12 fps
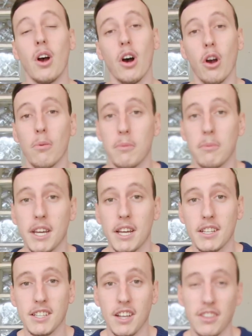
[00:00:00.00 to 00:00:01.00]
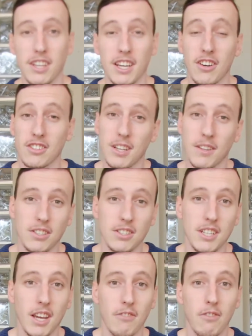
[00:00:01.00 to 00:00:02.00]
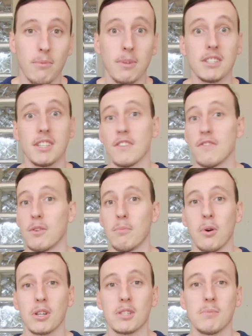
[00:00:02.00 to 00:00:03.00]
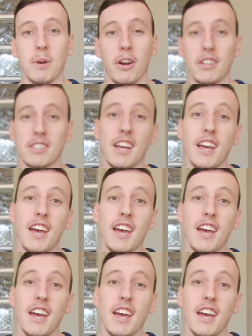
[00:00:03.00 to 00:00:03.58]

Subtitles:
Hope you beginners out there got something to take from this and a few more experience.